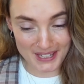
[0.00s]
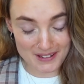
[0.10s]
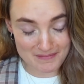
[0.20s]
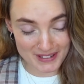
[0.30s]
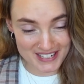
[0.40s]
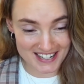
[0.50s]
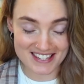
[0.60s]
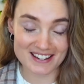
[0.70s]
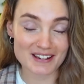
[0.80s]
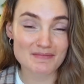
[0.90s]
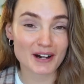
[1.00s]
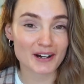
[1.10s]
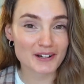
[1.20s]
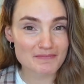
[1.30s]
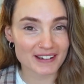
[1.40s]
But yes, I'm
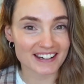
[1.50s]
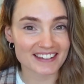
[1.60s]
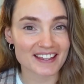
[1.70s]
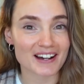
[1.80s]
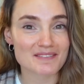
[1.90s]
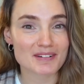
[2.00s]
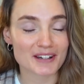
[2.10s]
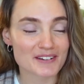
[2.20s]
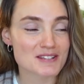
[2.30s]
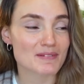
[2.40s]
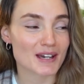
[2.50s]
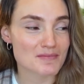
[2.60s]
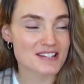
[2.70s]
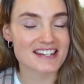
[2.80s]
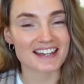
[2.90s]
hoping that I'm going to be
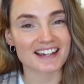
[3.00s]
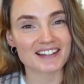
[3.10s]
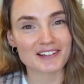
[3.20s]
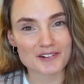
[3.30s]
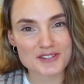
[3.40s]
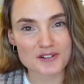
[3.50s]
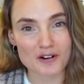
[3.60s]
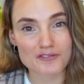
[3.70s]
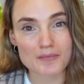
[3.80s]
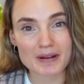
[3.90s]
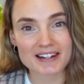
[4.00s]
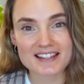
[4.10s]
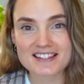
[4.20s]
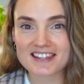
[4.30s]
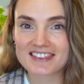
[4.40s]
able to tick lots off my
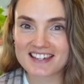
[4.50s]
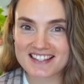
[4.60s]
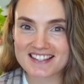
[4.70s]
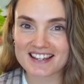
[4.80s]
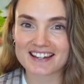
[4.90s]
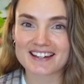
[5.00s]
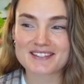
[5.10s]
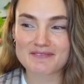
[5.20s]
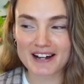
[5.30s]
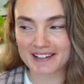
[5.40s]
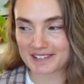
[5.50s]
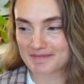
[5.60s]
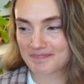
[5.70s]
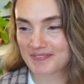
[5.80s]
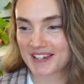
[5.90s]
list this year as well.
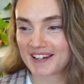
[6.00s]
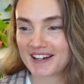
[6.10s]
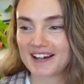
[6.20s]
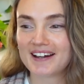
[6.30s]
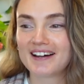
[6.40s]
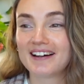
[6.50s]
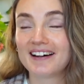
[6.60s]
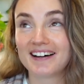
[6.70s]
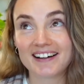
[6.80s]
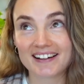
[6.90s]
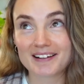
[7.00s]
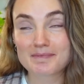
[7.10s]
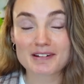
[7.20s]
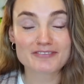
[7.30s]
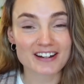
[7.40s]

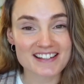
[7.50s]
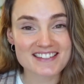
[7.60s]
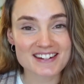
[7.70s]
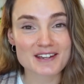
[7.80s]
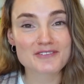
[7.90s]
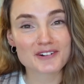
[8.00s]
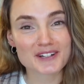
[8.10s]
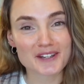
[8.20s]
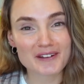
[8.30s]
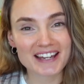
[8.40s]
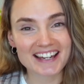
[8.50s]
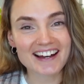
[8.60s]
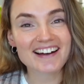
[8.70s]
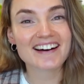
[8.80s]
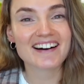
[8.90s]
But first, if you're new
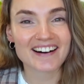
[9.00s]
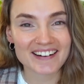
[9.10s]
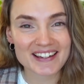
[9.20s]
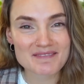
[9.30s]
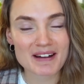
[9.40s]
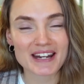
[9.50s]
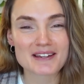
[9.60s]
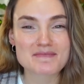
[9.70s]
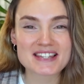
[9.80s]
here, hi, my name's